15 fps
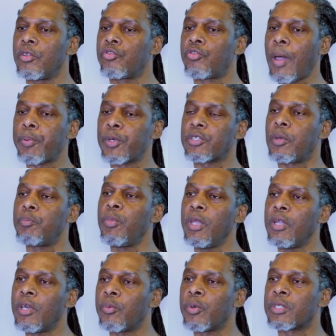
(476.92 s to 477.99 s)

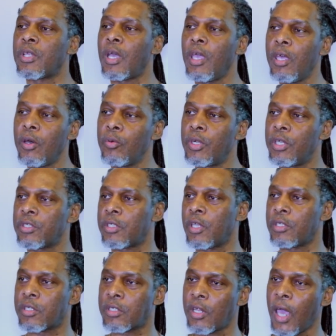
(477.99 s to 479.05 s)
Drapetomania was the illness
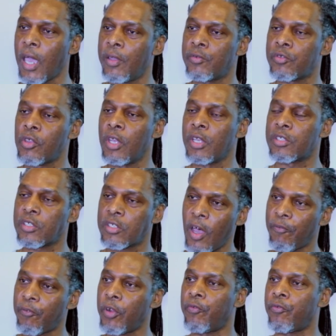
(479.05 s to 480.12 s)
that slaves
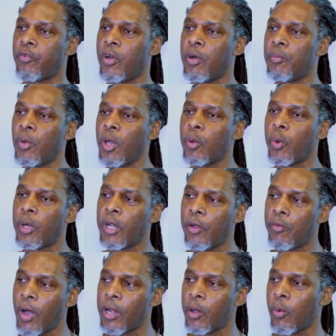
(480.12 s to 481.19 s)
suffered from when they ran